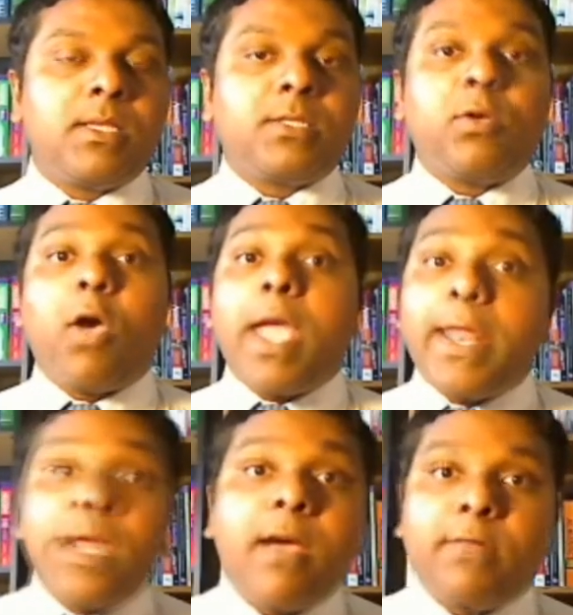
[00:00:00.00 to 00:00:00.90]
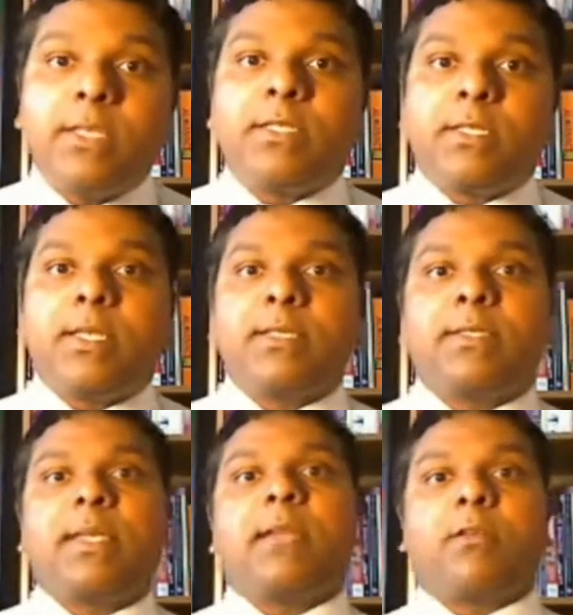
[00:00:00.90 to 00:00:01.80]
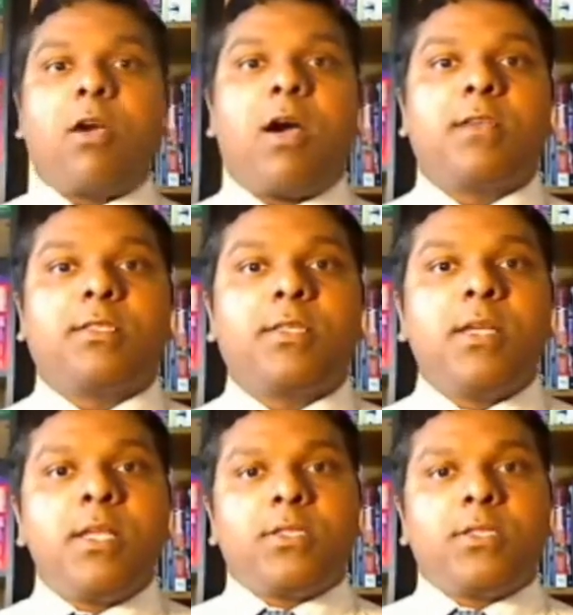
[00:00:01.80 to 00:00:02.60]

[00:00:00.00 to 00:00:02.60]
So any of these things can cause.